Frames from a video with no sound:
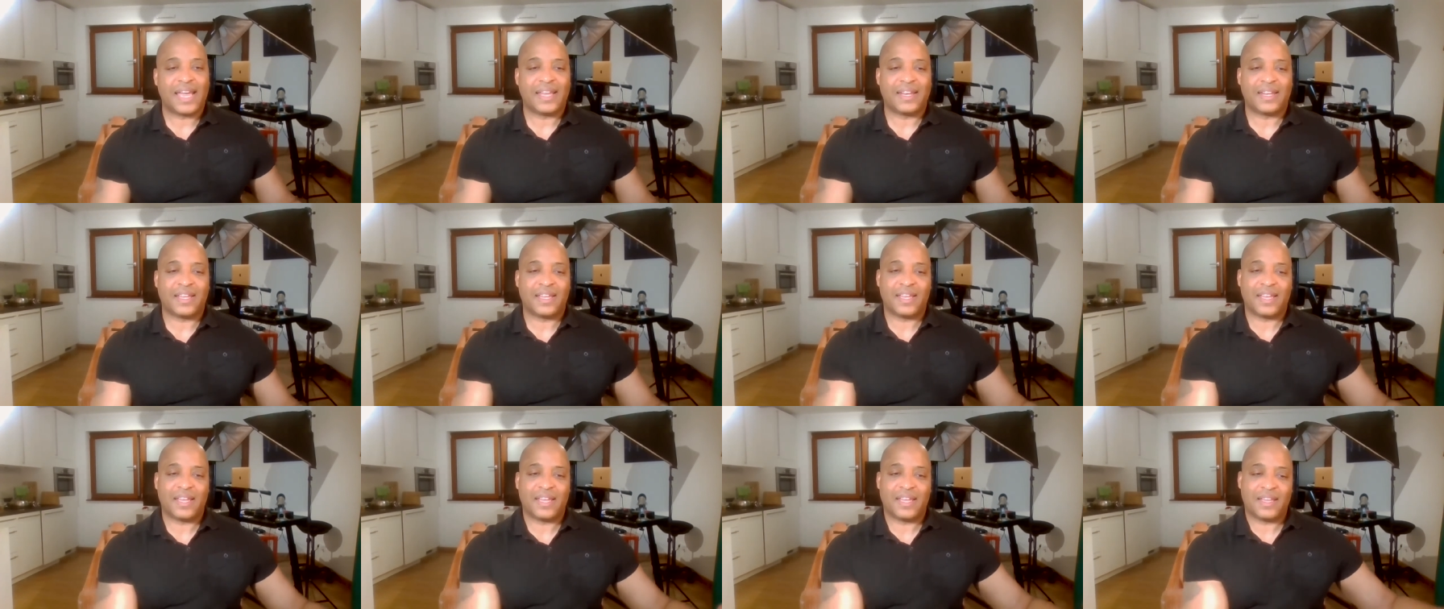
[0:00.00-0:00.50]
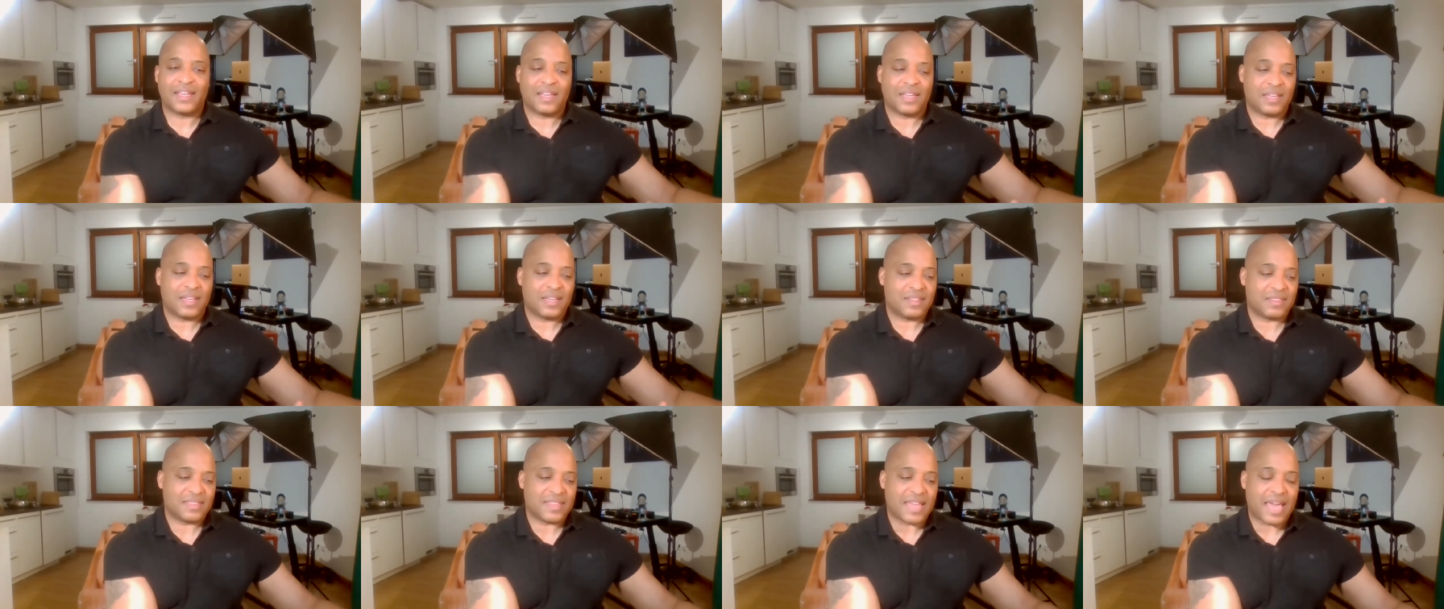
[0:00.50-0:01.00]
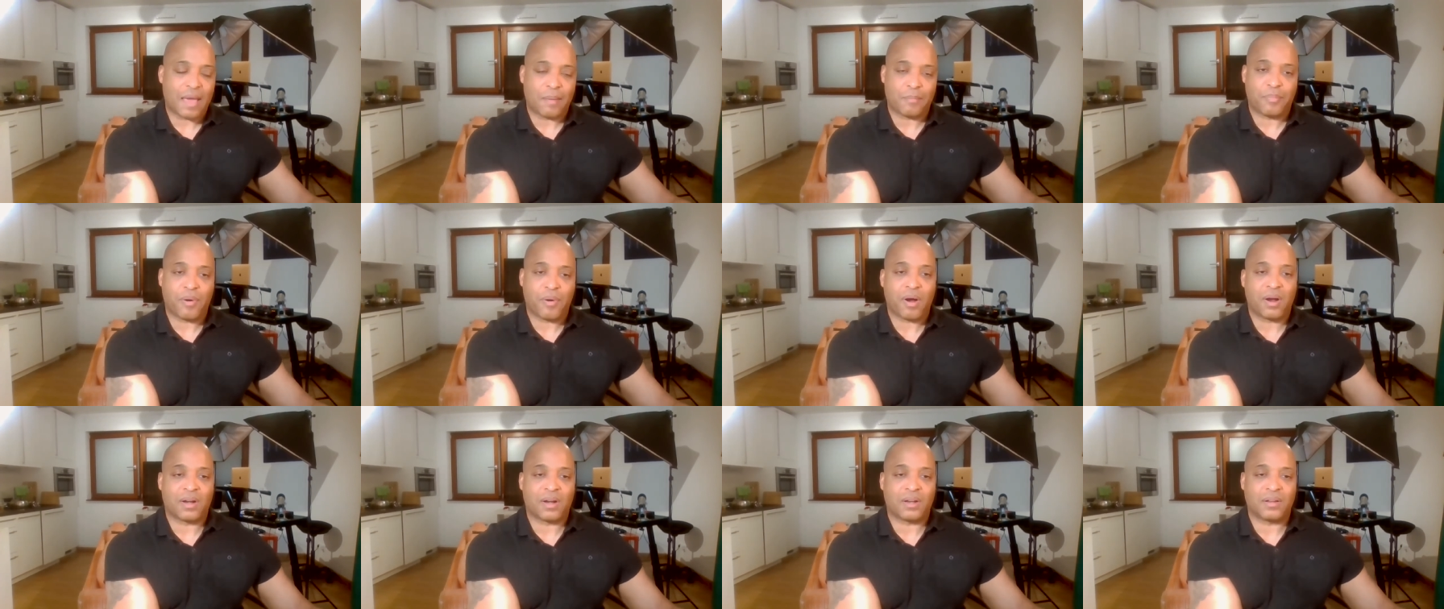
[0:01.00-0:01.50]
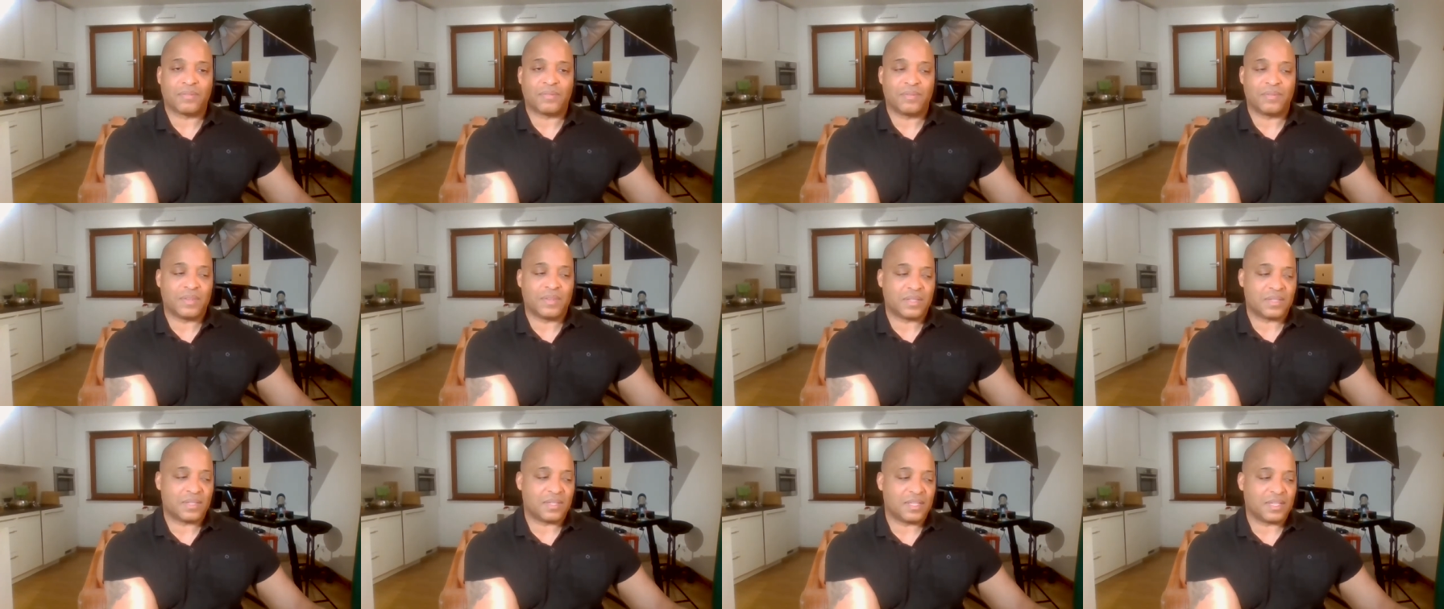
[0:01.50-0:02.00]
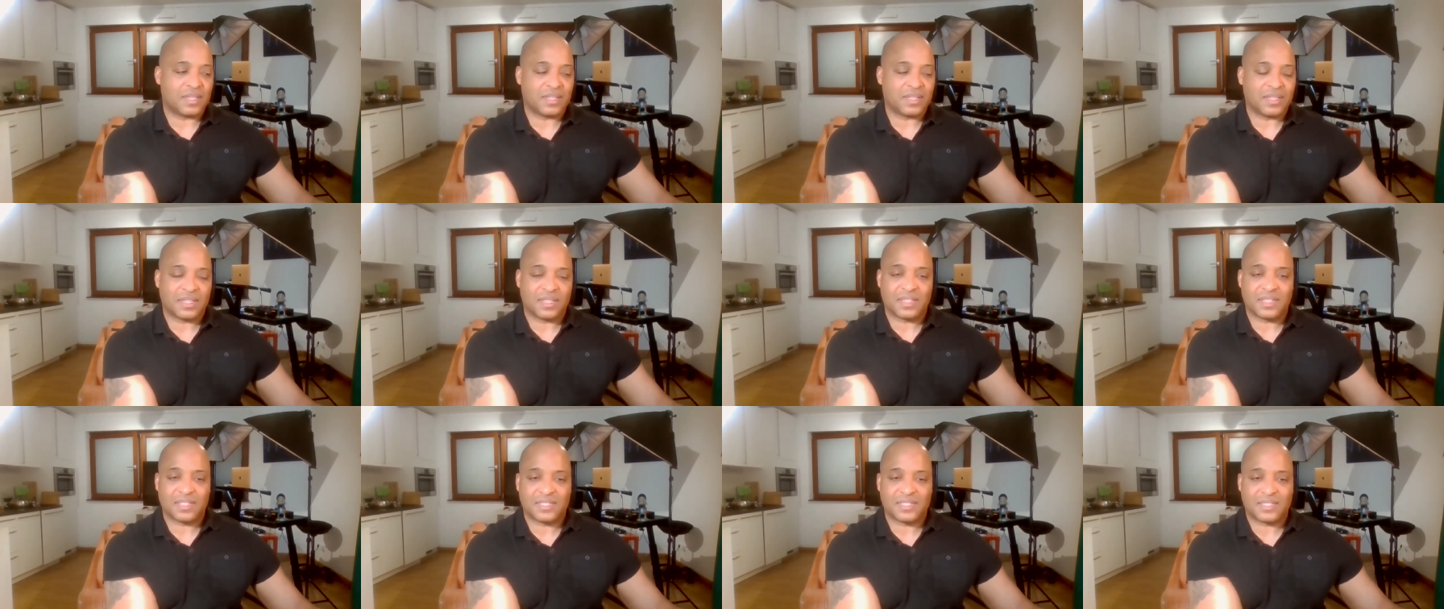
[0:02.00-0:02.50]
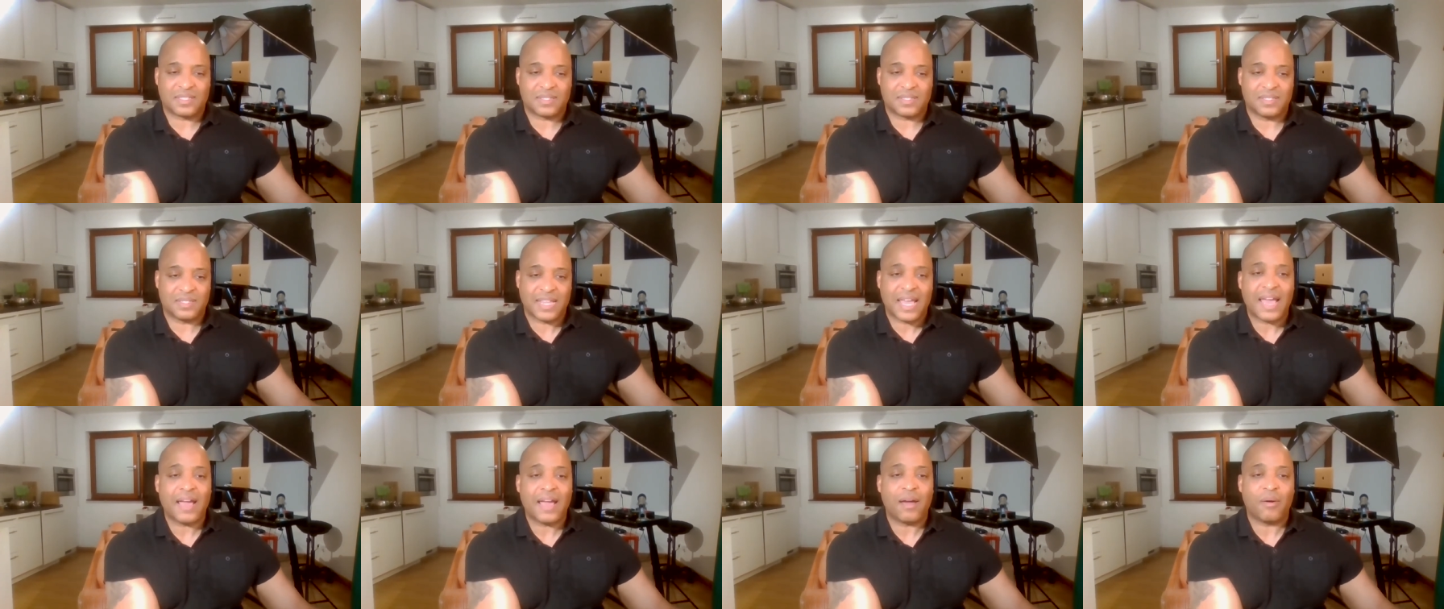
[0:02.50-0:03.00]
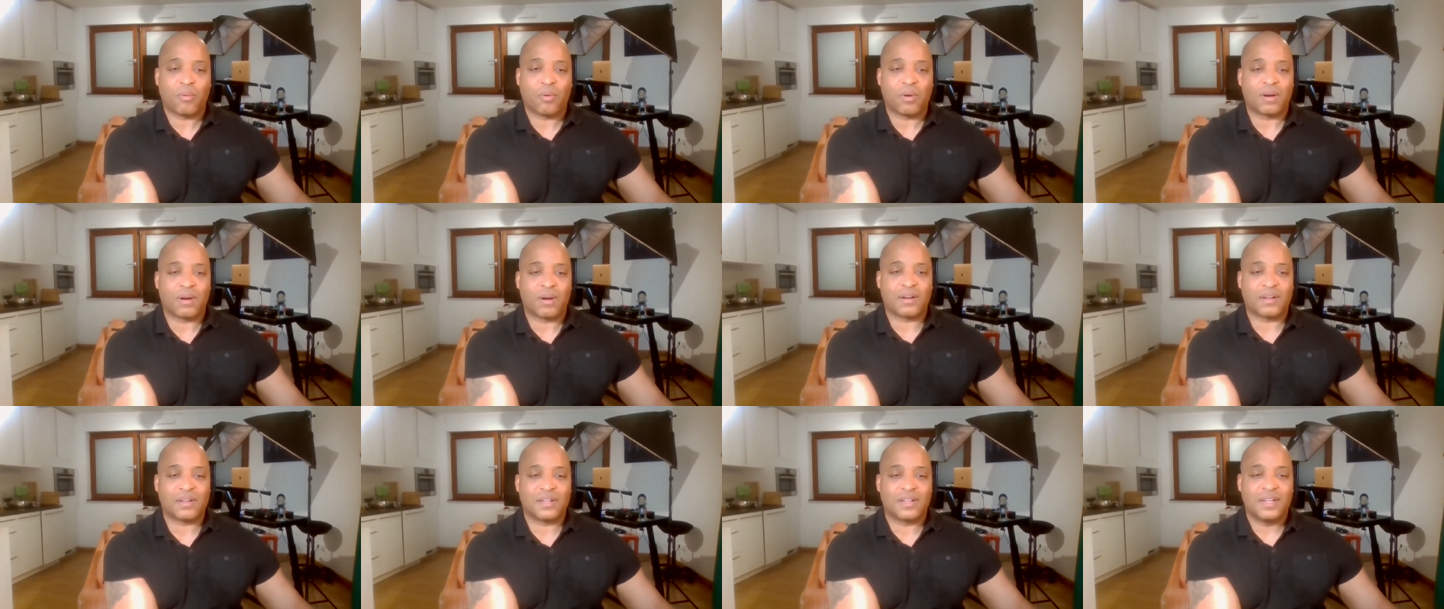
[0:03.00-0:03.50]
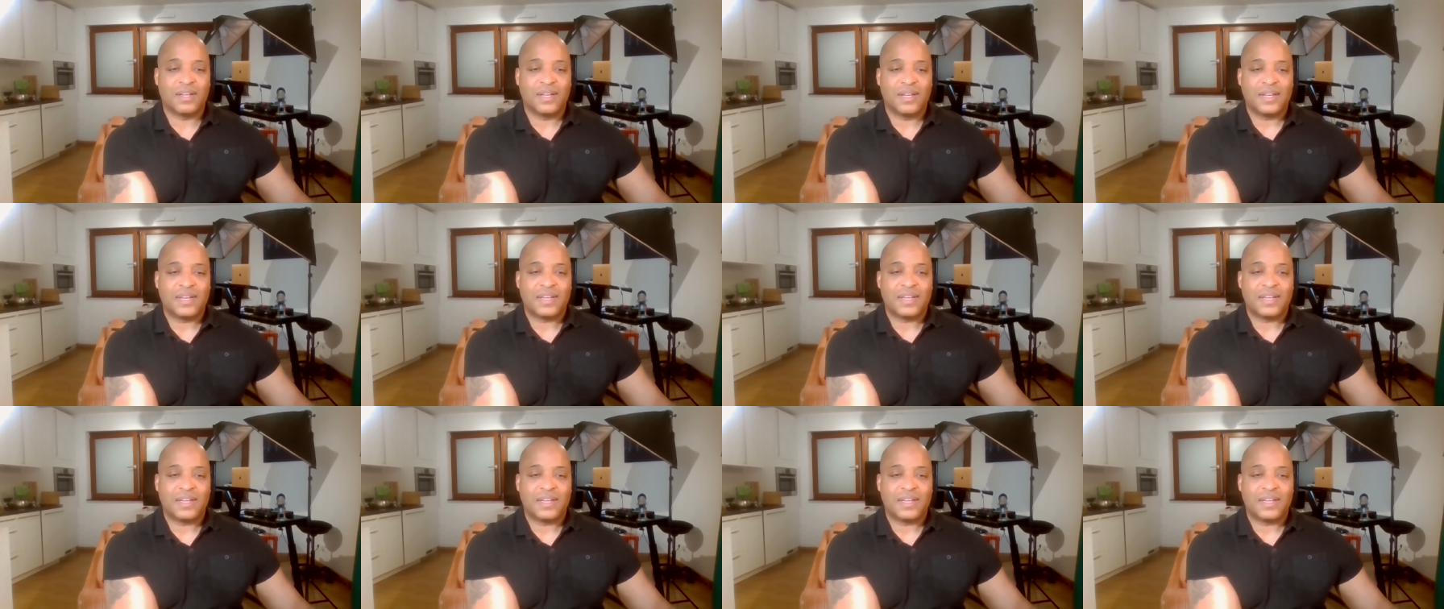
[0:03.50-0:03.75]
and in that part of the this network,